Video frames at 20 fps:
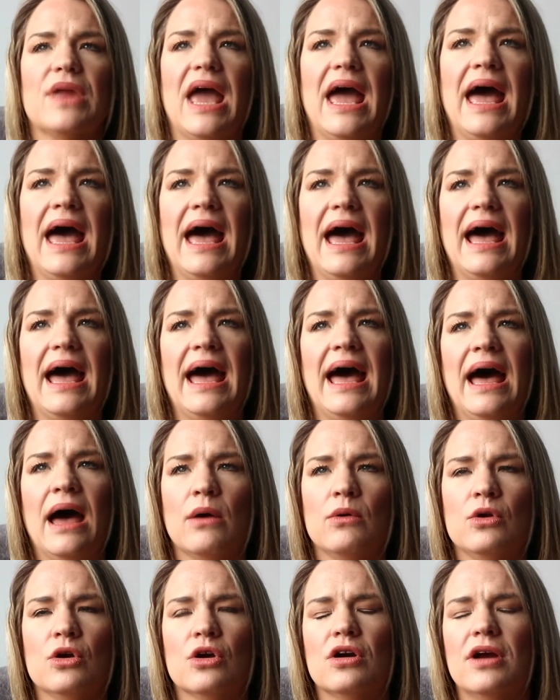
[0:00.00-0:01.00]

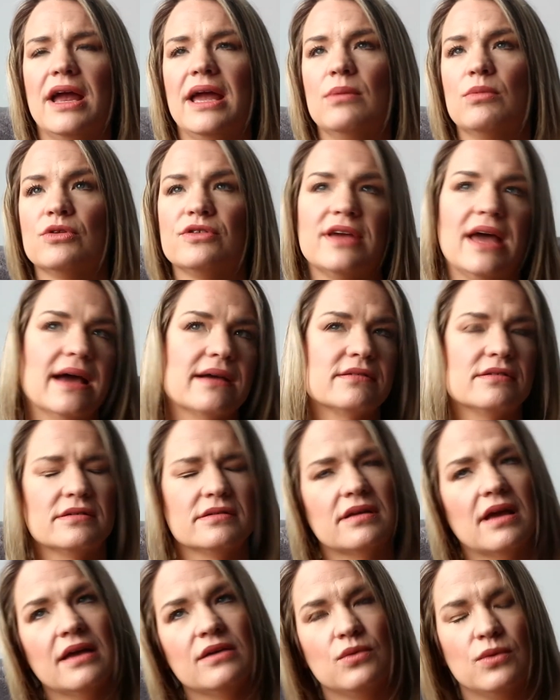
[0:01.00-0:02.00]
how you're able to
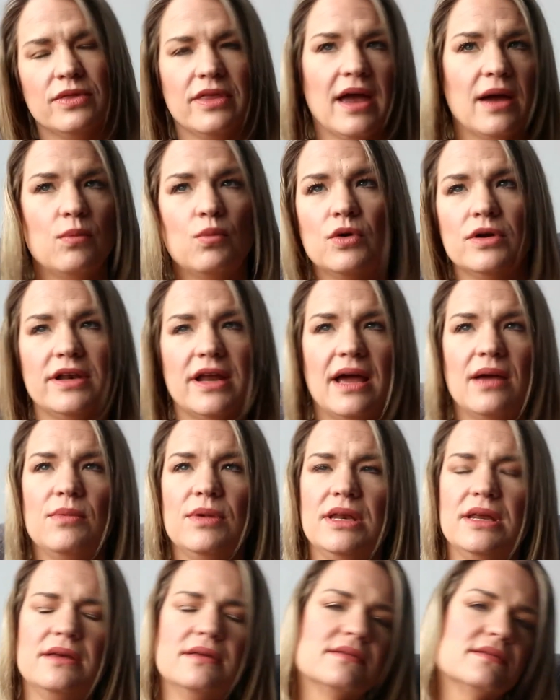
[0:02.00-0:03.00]
exercise with type 1
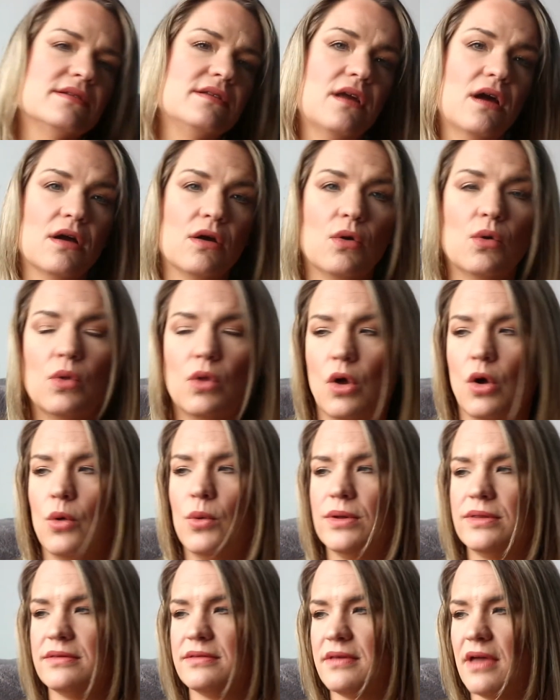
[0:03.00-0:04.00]
diabetes and not go
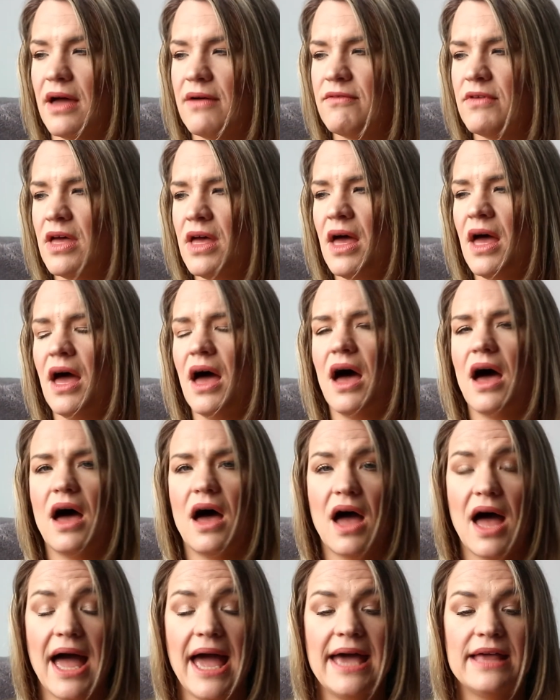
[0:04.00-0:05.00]
low and stuff.
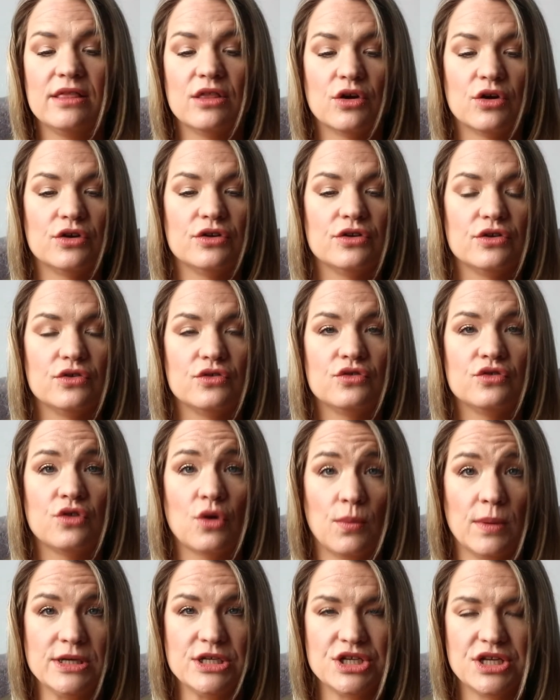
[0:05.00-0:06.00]
I had learned
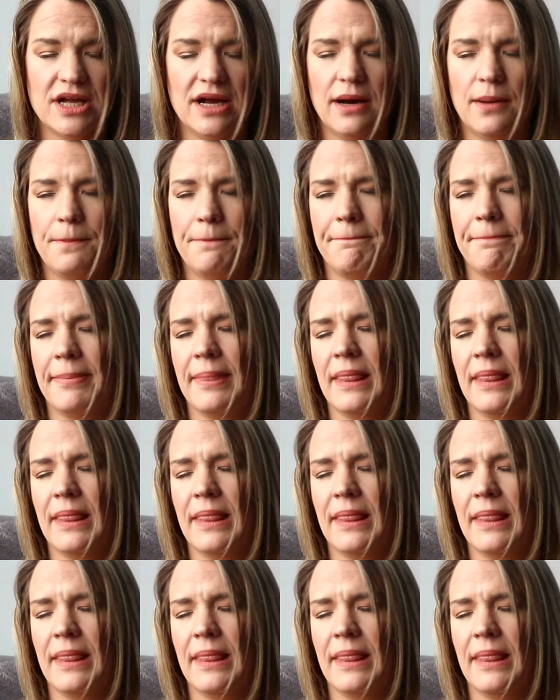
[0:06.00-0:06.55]
so much there.